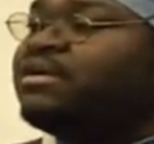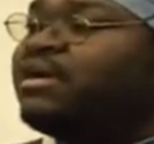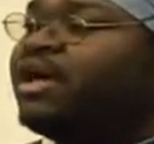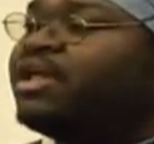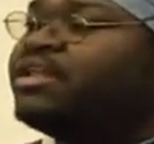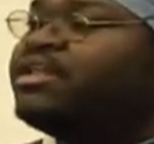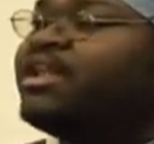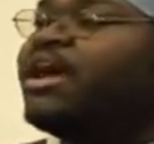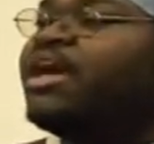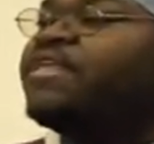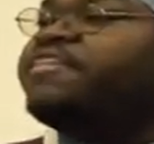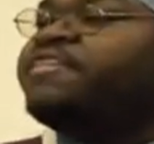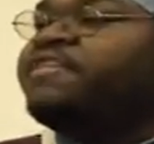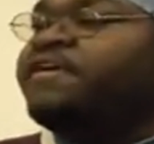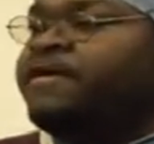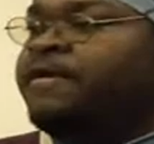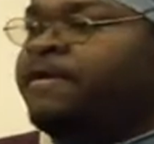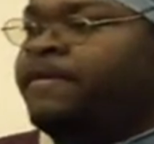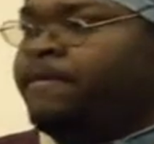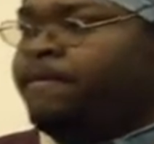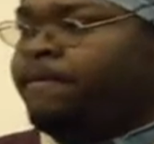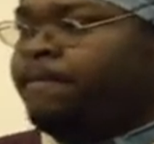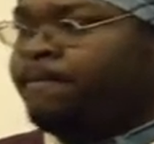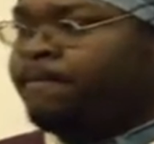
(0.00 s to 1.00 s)
a nothing?
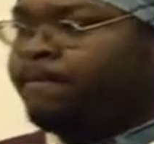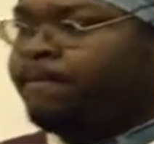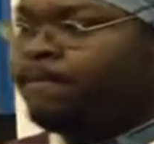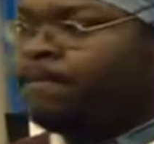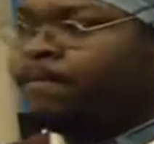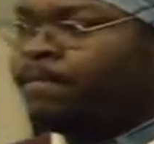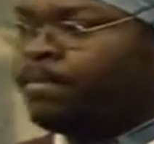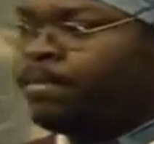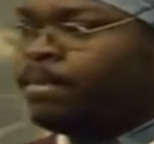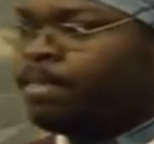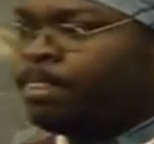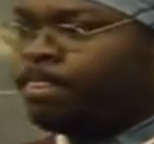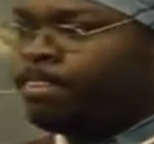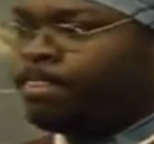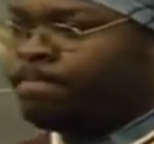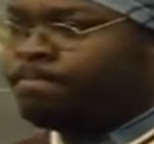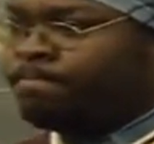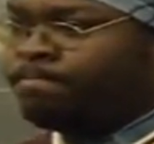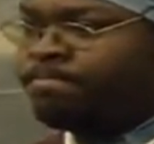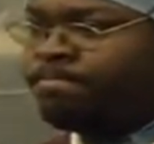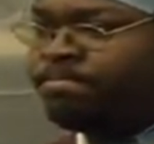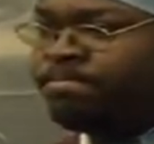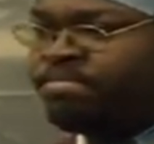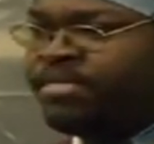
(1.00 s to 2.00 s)

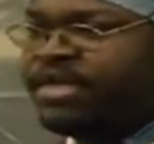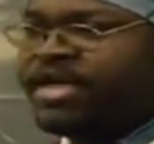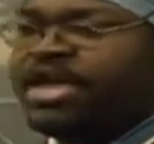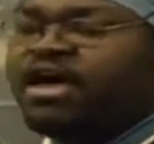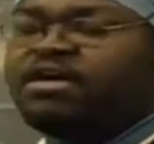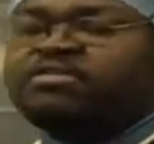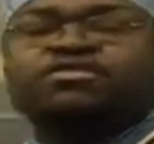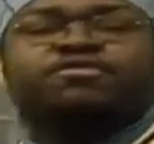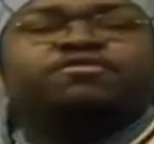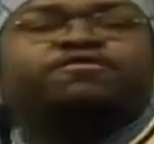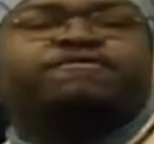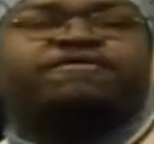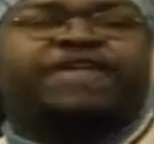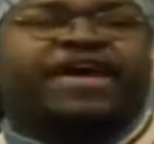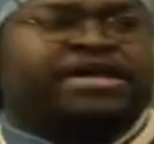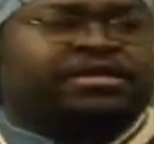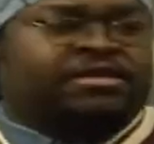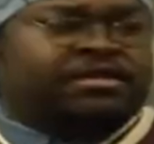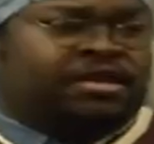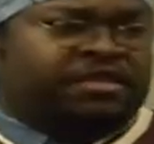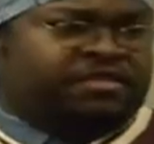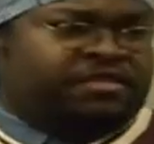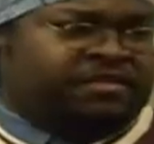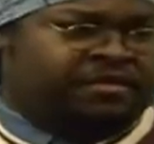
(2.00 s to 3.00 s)
Like, how do you
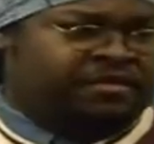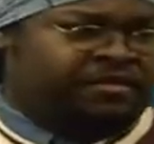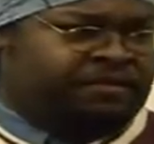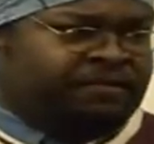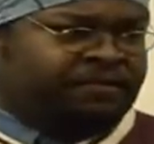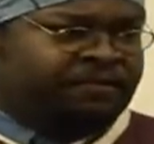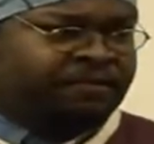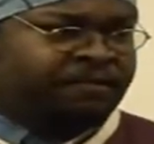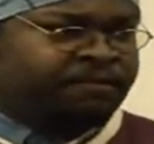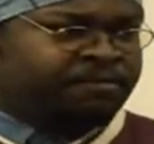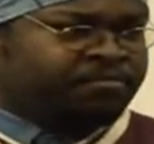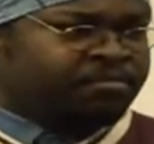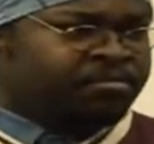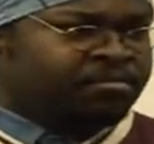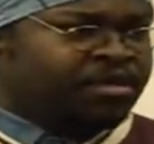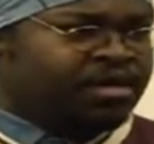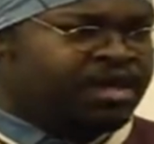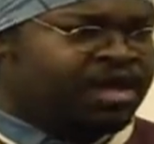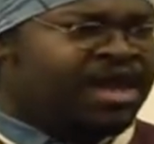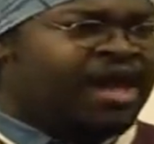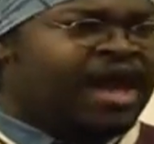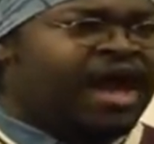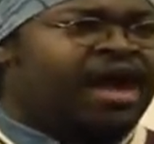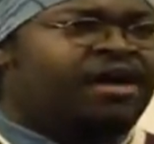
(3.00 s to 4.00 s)
fight nothing?
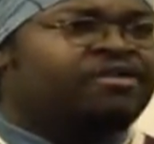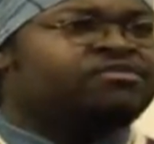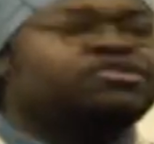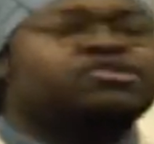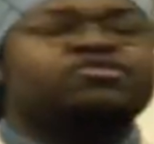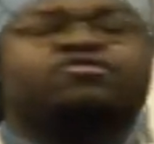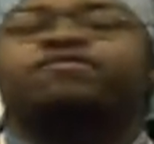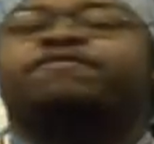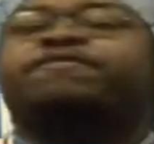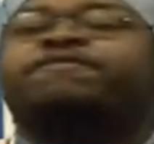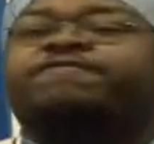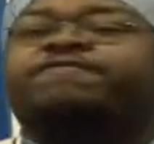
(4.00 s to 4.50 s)
How do you